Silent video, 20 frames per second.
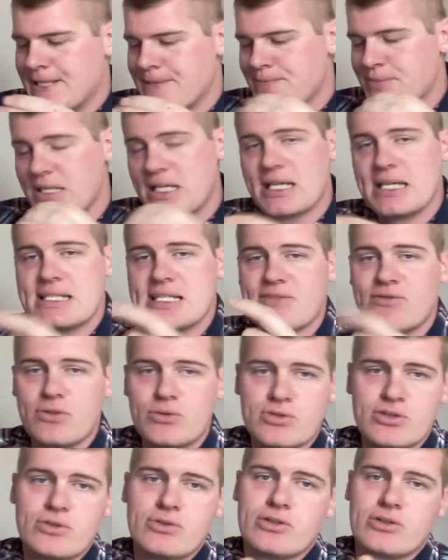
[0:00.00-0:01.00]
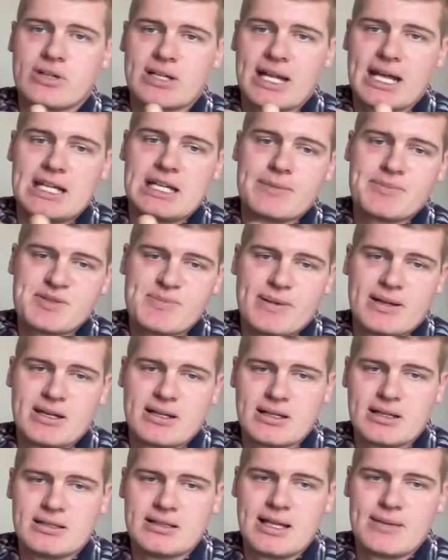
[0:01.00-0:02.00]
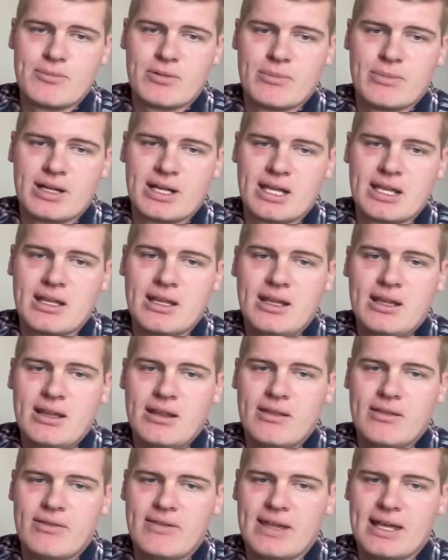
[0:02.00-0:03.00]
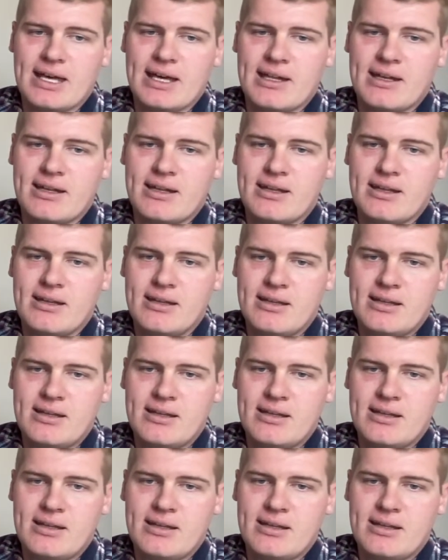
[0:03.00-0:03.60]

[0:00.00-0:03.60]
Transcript: because if you do, you're going to end up spending a lot more money than